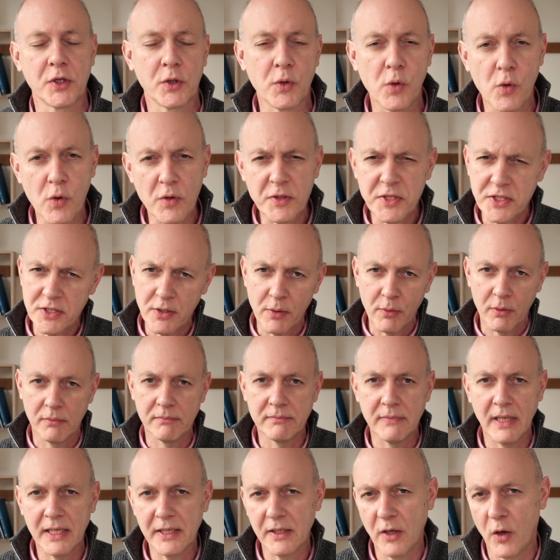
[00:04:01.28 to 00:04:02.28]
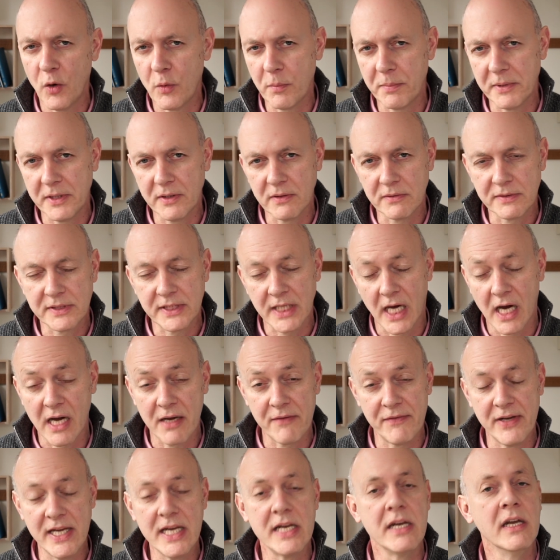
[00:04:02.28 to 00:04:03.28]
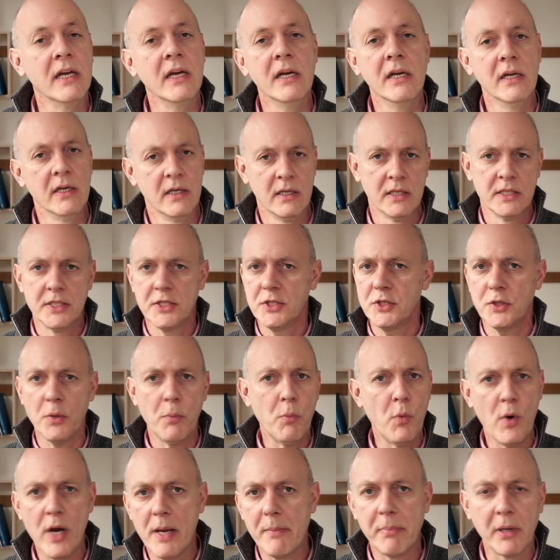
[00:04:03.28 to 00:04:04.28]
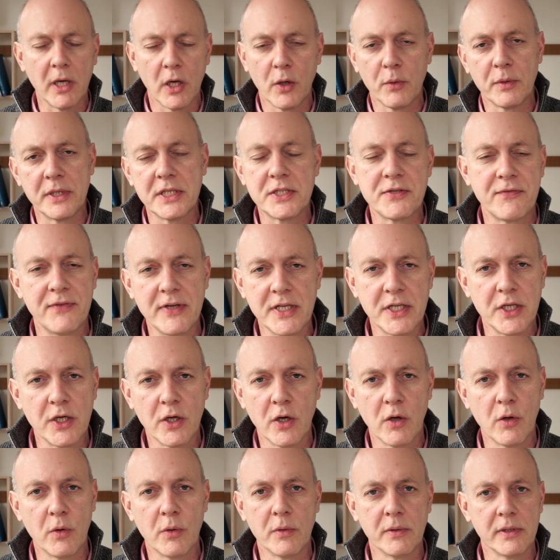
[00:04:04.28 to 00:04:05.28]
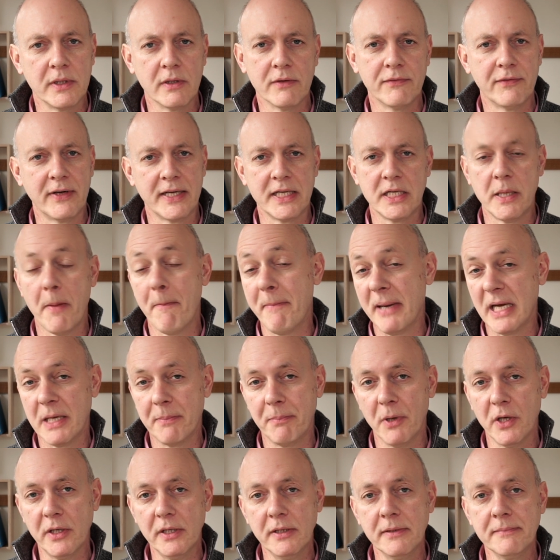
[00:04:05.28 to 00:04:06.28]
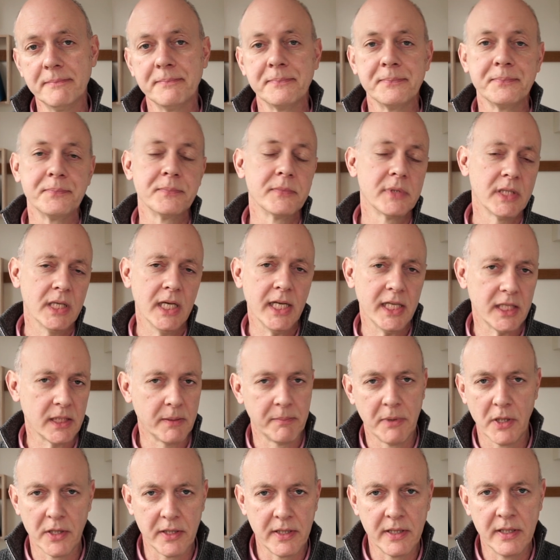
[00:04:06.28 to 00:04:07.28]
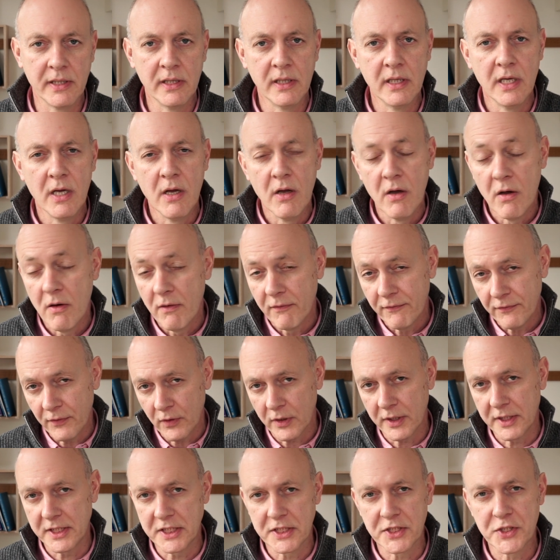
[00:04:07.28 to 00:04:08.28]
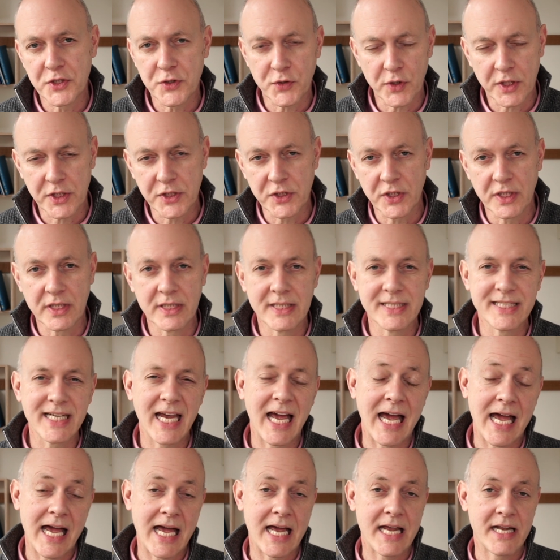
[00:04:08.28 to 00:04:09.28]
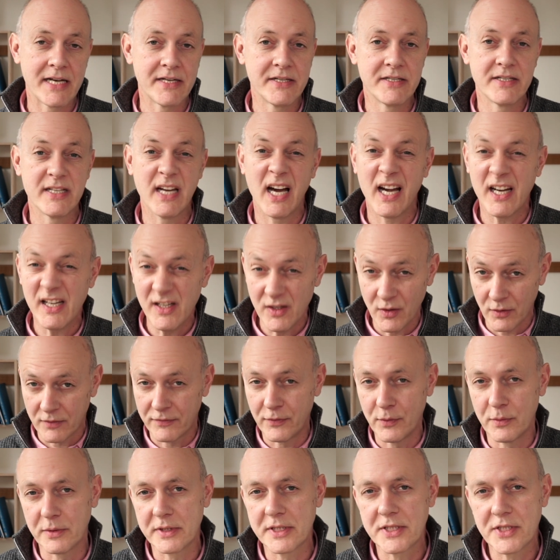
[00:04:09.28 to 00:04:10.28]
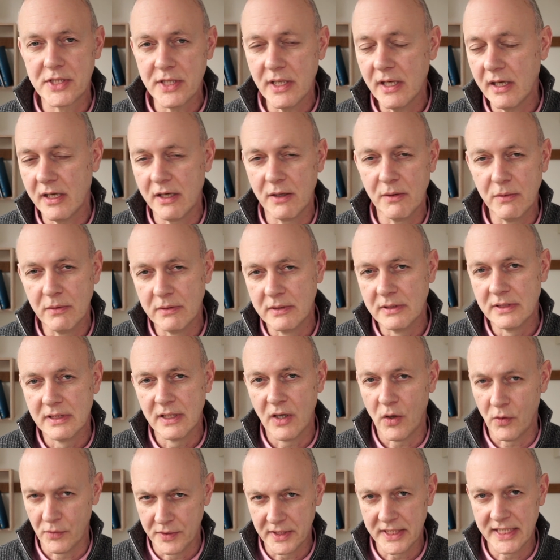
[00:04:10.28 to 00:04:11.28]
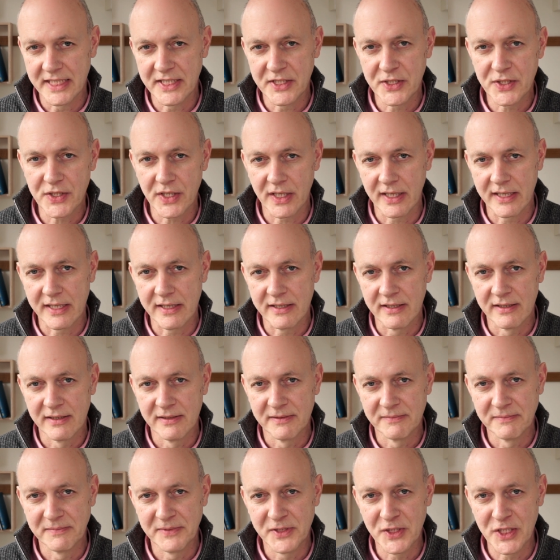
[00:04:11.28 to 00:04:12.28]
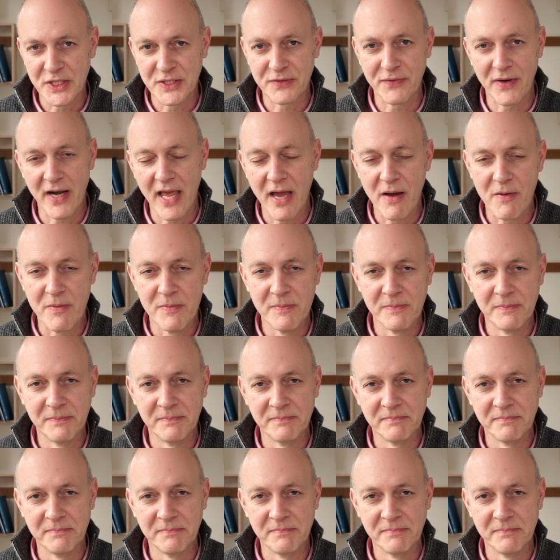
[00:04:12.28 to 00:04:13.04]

the course, so I hope you'll dive in. Somewhere below this video, you'll find a big button. Click the button, follow the instructions, and I look forward to seeing you on the inside. Cheers for now.